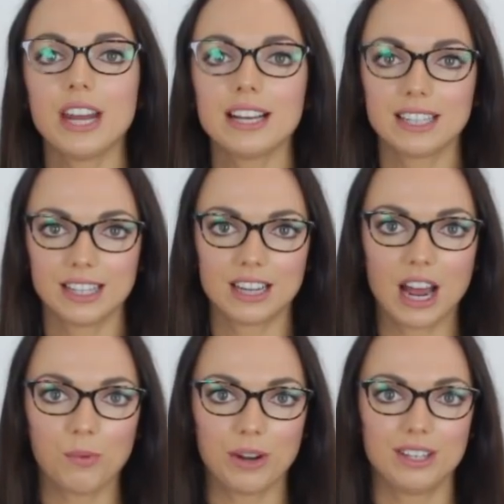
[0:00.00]
the next section
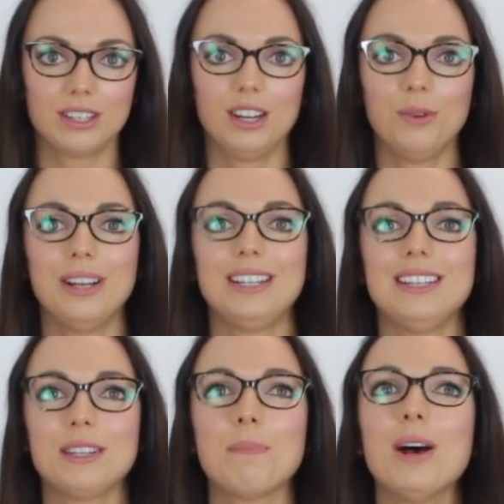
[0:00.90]
I went to, which
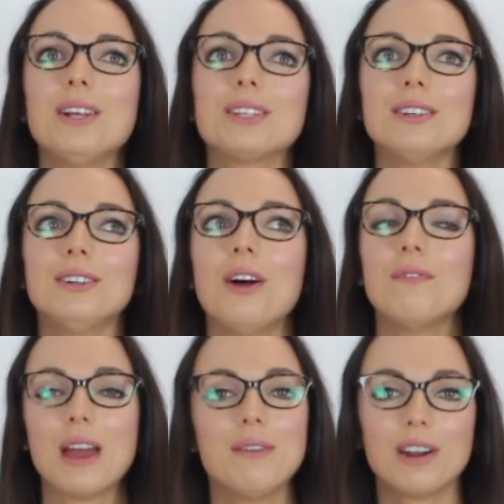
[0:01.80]
is a personal
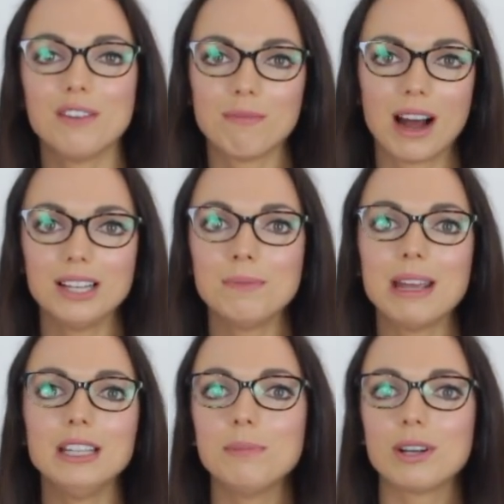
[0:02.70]
favorite of mine,
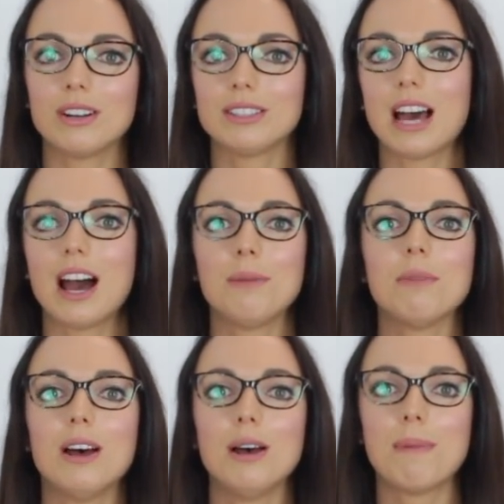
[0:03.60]
mainly because
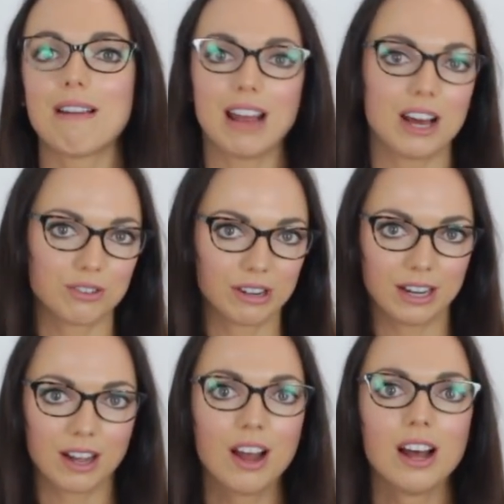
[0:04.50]
I'm a
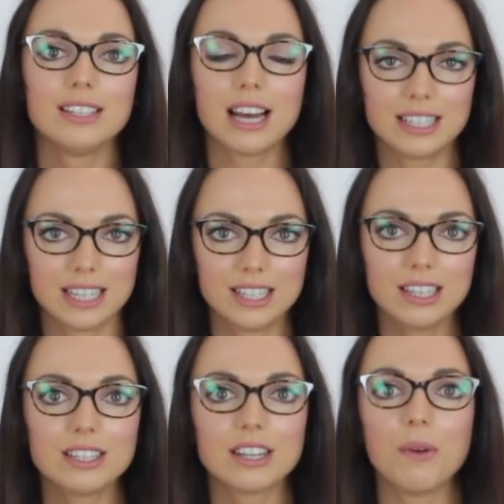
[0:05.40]
bariatric
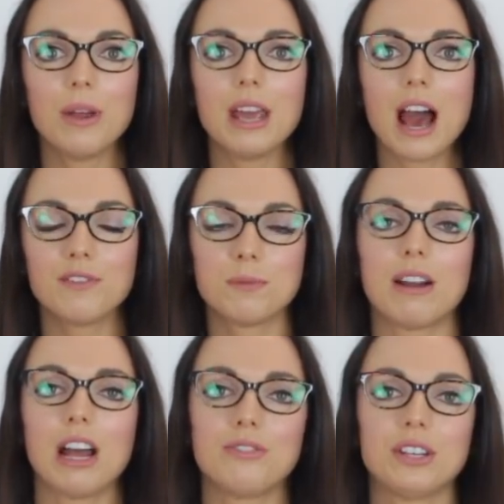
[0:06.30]
dietitian. So after
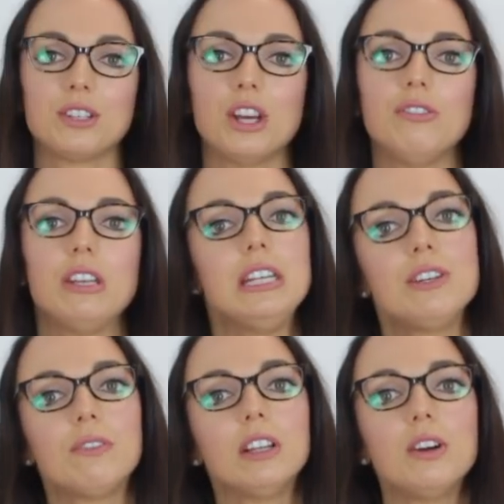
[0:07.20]
bariatric surgery, you
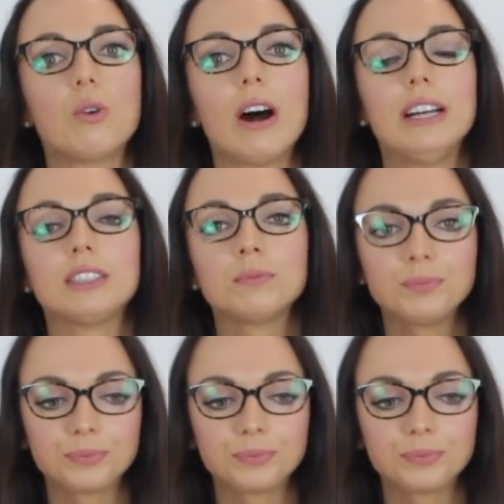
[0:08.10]
need to follow quite